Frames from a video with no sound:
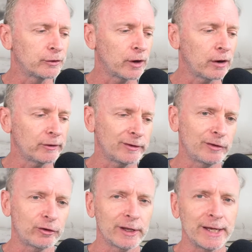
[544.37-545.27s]
are
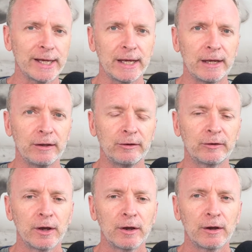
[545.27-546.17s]
essentially is
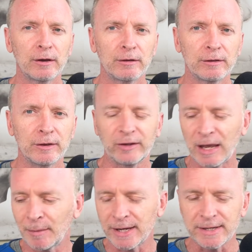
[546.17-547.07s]
the
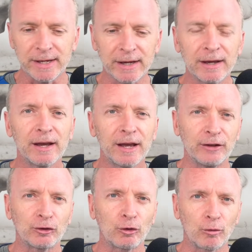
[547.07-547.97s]
same idea.
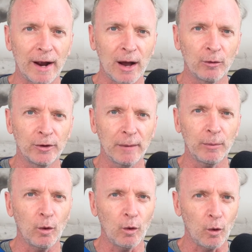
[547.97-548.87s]
It's ground
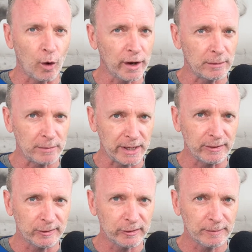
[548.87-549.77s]
up organ
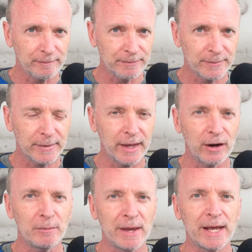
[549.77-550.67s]
meats that are
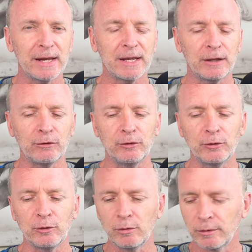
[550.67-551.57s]
made
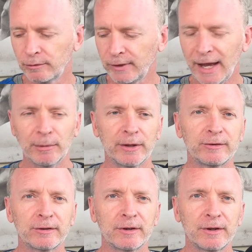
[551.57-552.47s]
into
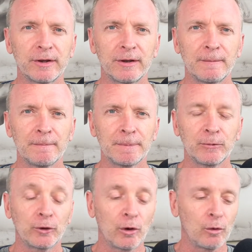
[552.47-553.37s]
tablets.
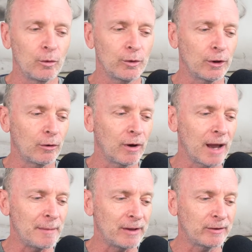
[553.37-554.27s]
So, I
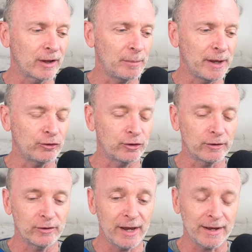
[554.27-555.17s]
may tell a
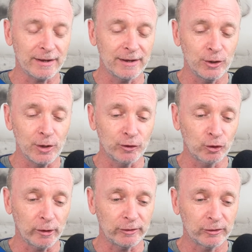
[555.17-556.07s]
patient, hey, you have a
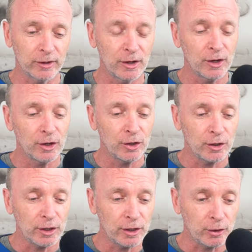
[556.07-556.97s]
choice.
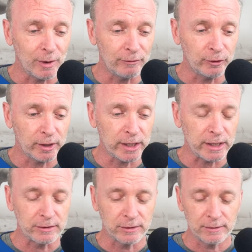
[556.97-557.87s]
You have to eat,